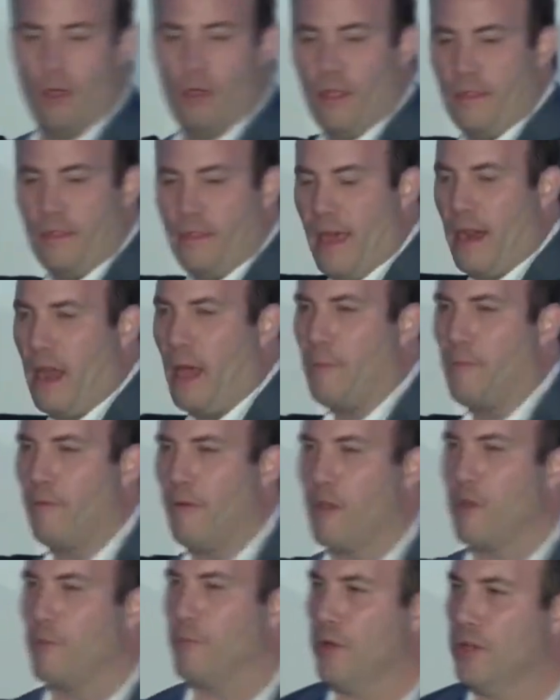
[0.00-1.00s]
Then that
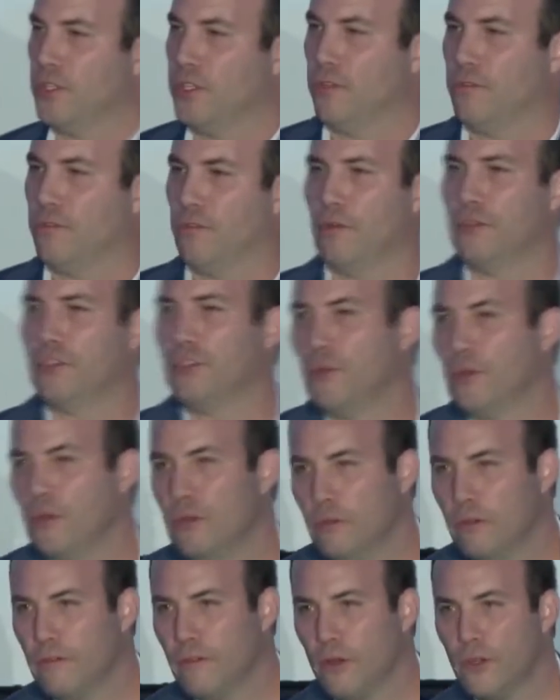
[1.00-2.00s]
operator puts it through to a
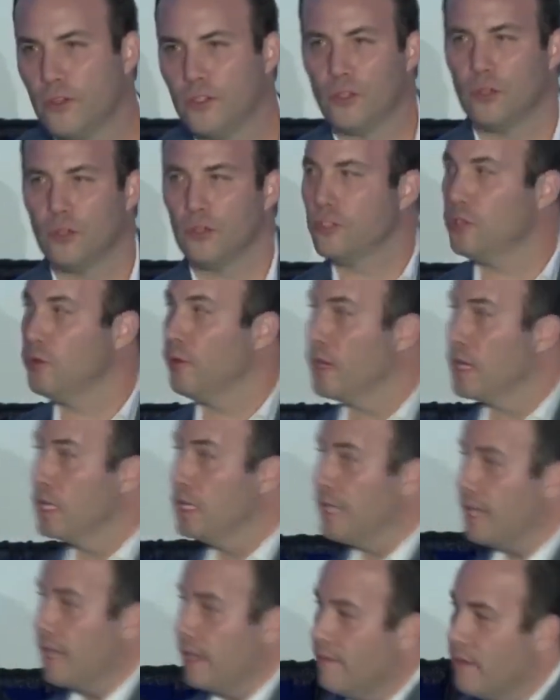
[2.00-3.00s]
Universal, to a
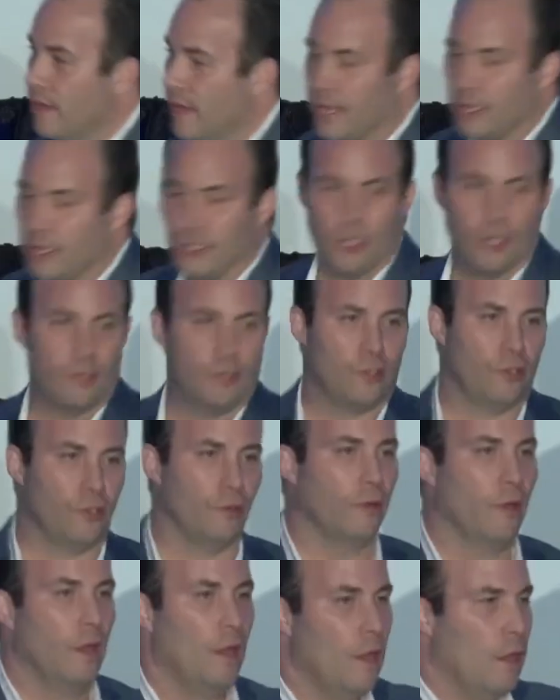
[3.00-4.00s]
Click Aviation,
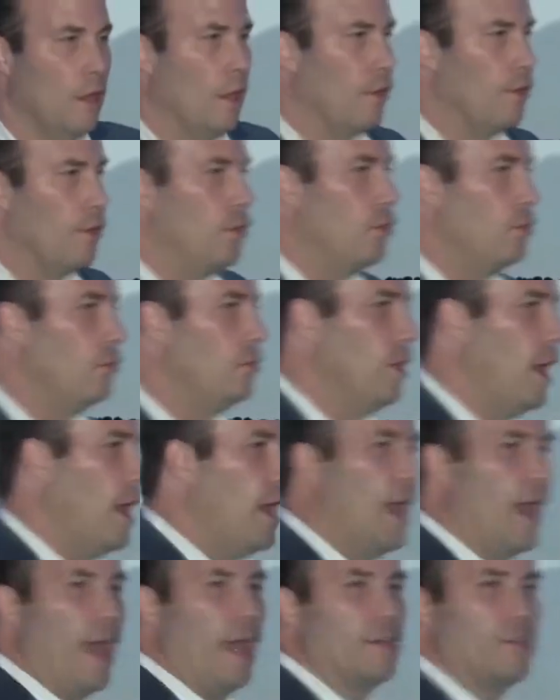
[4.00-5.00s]
to a
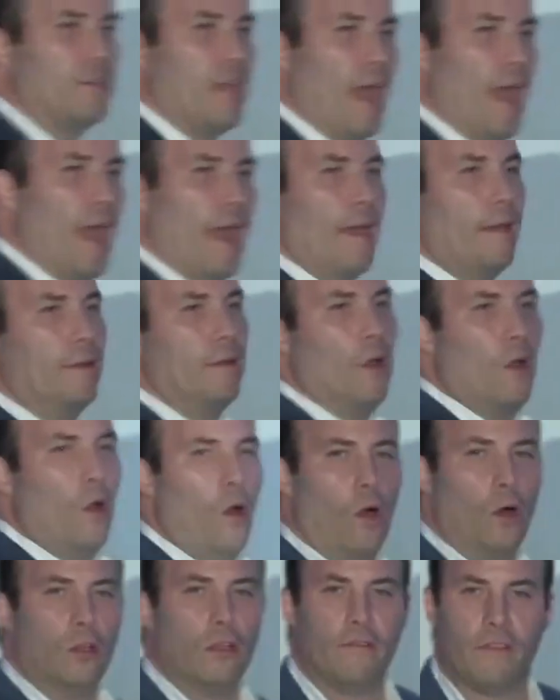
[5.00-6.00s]
UAS, and
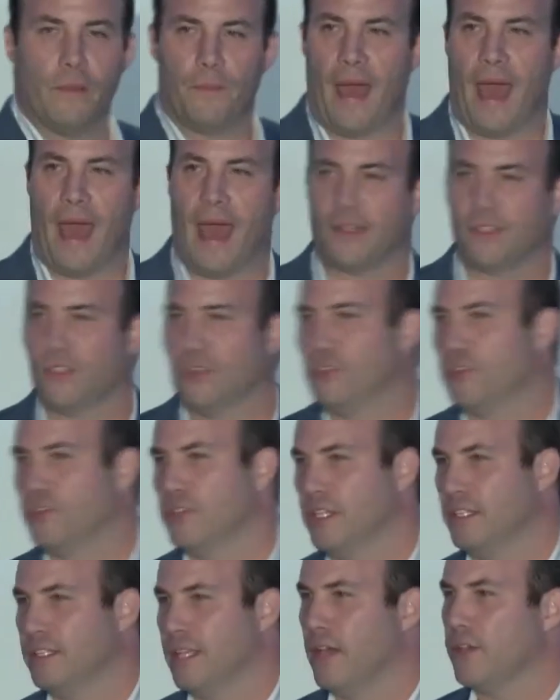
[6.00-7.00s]
all of the passenger
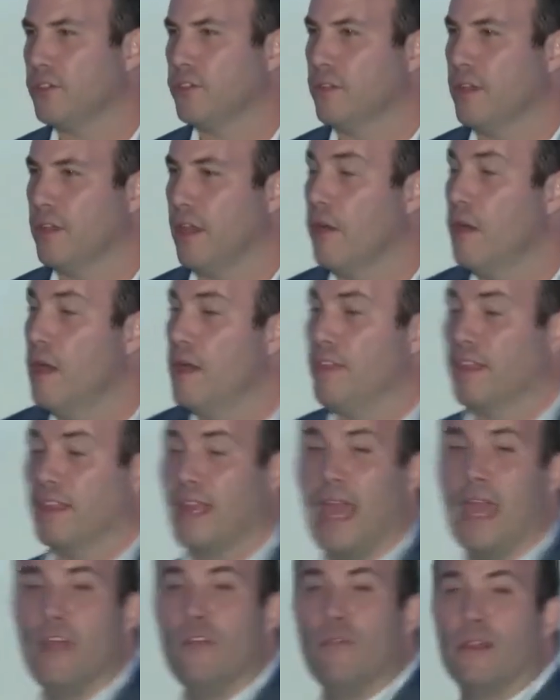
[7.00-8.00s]
details are there. The
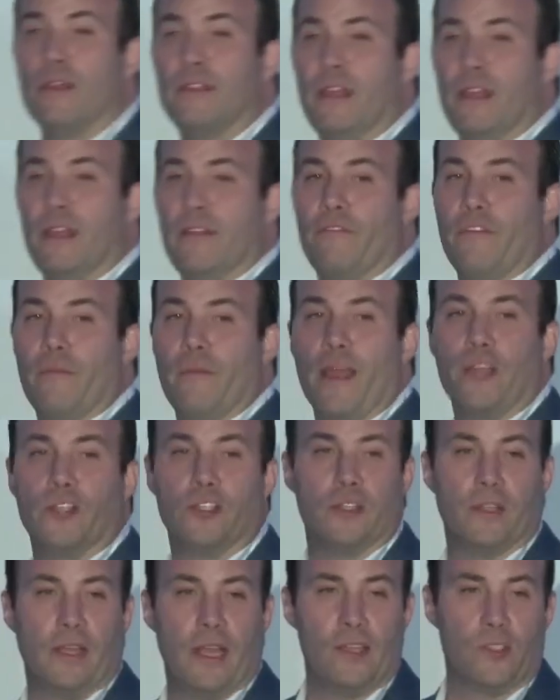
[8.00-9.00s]
catering
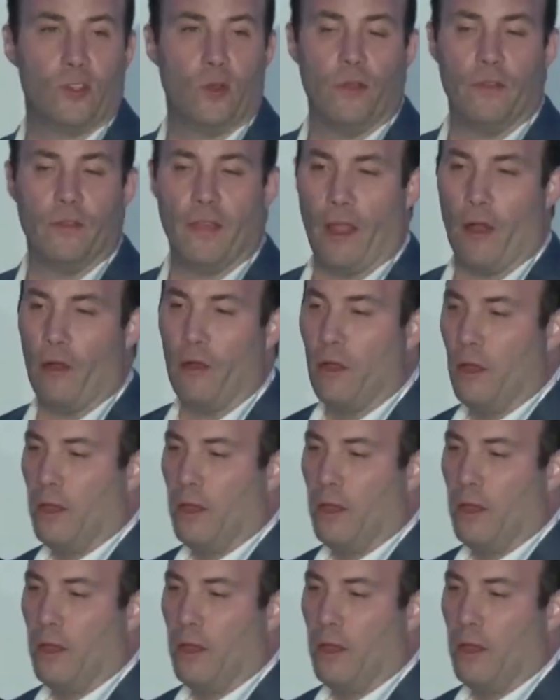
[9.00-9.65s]
information, it's all there.